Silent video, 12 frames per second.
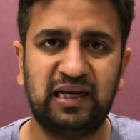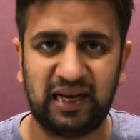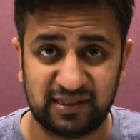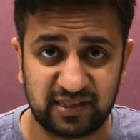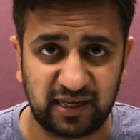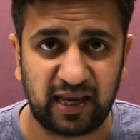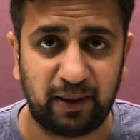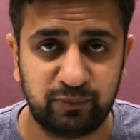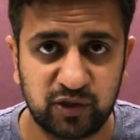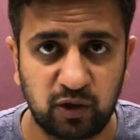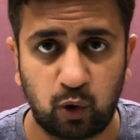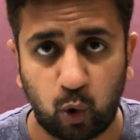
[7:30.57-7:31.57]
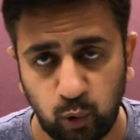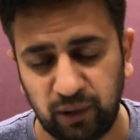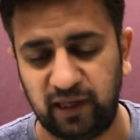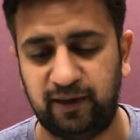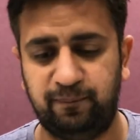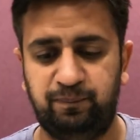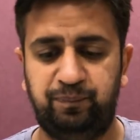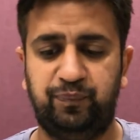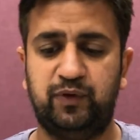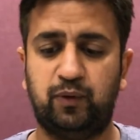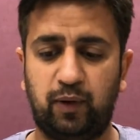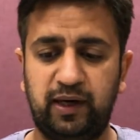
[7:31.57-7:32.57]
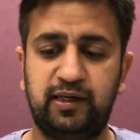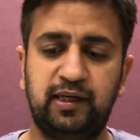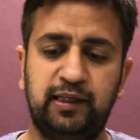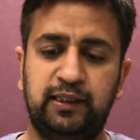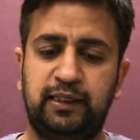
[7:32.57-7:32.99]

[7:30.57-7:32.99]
classic capture only, right?